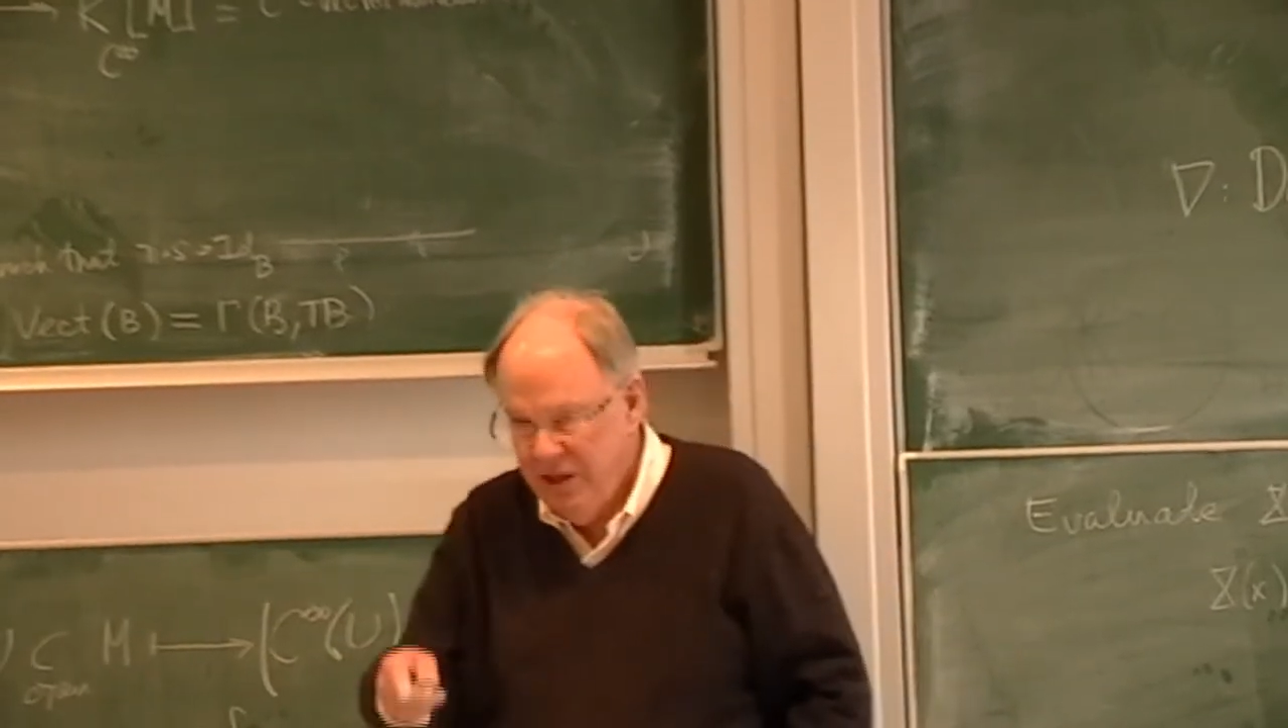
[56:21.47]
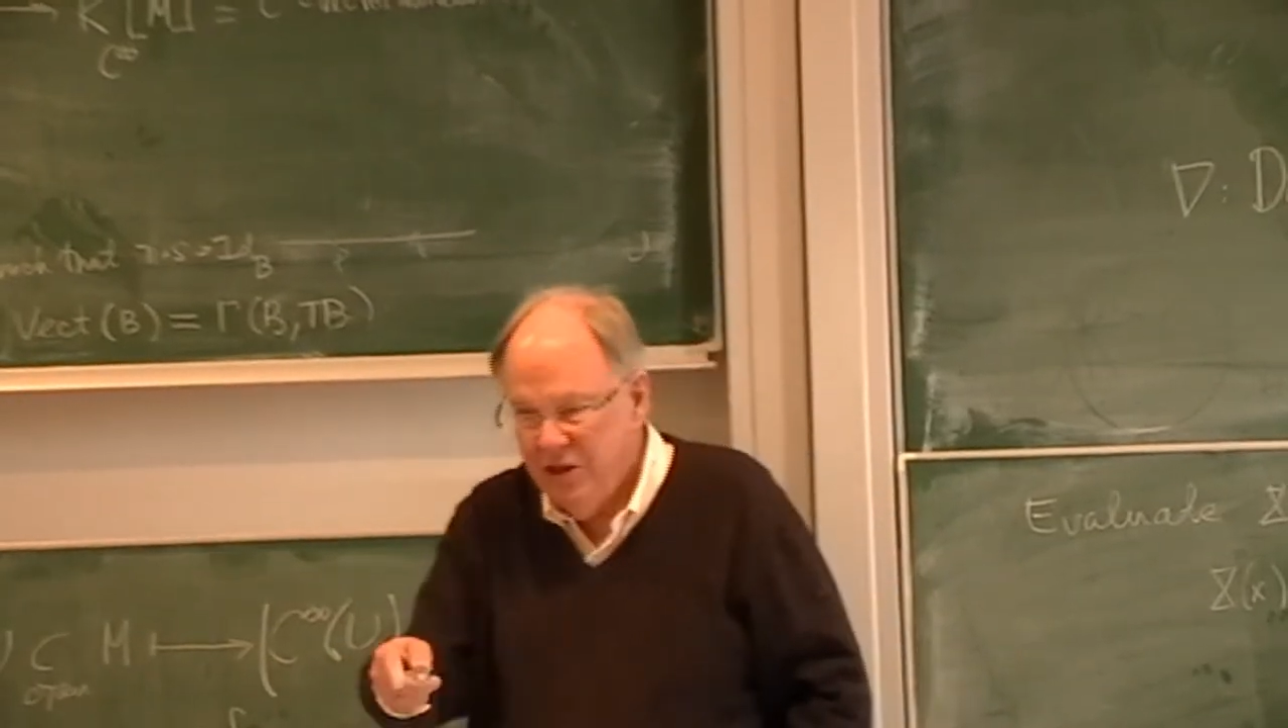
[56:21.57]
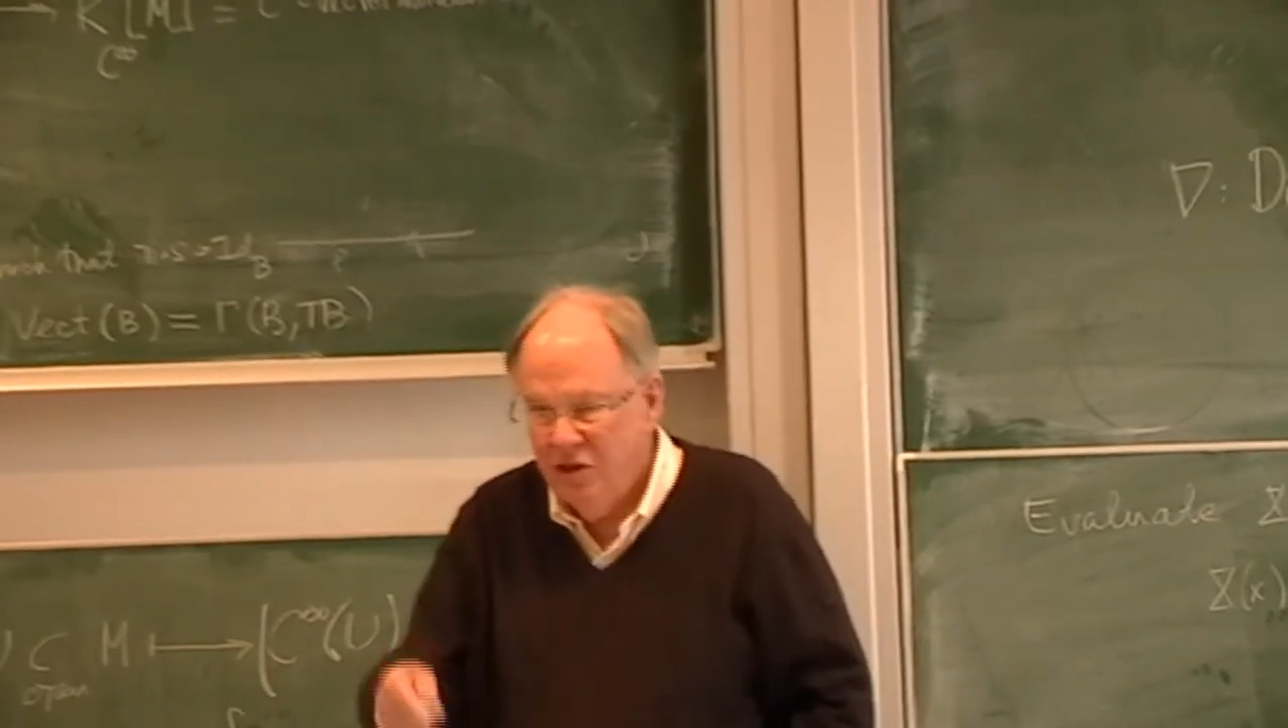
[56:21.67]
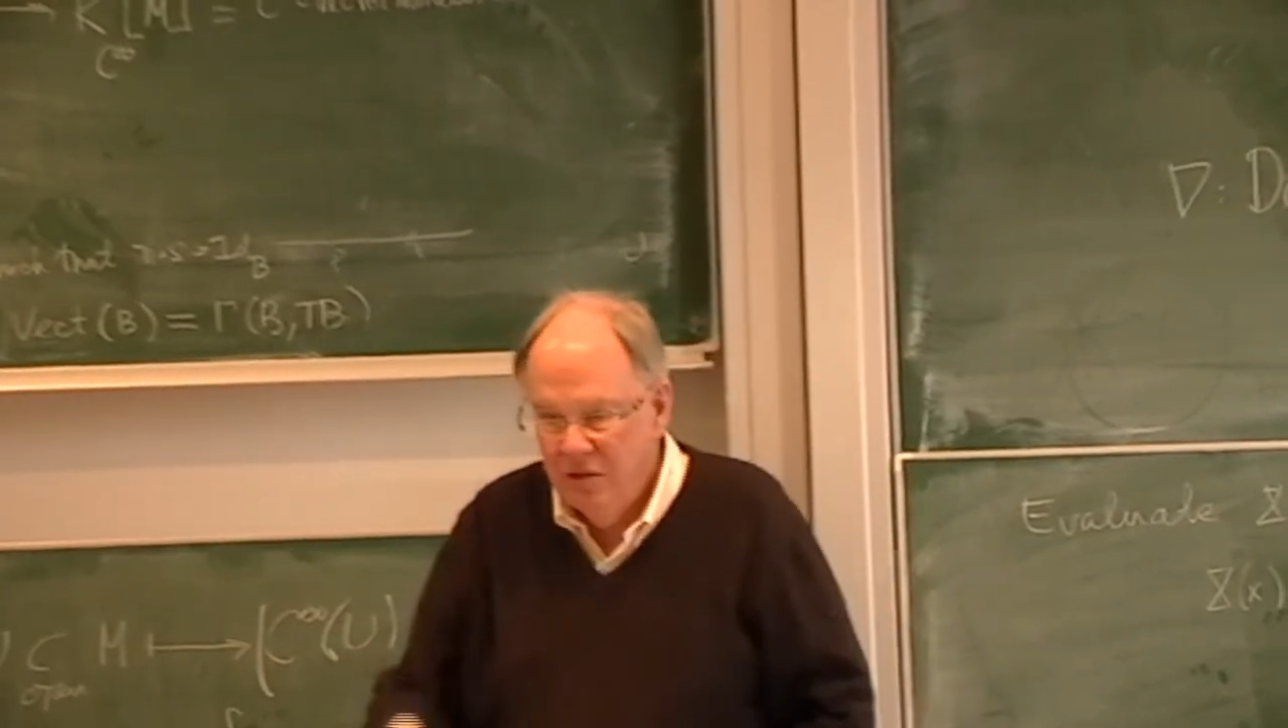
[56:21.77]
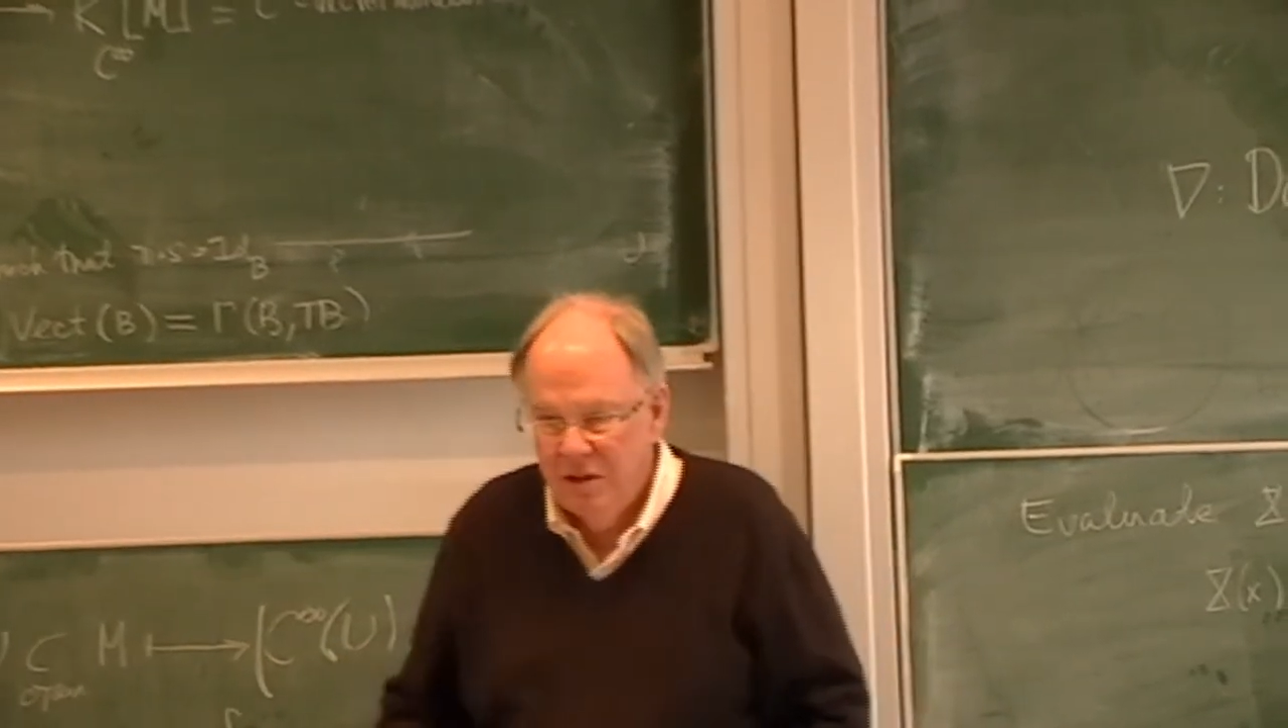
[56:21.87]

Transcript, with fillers: this.